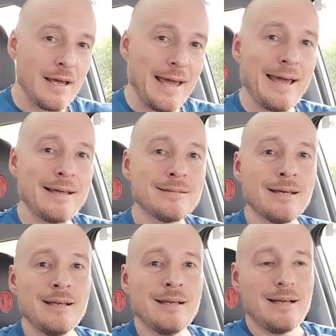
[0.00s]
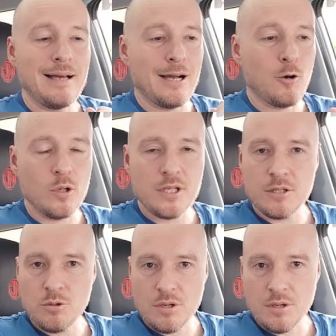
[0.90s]
and according
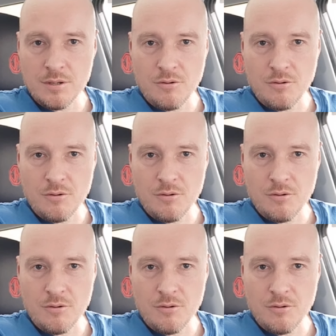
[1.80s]
to the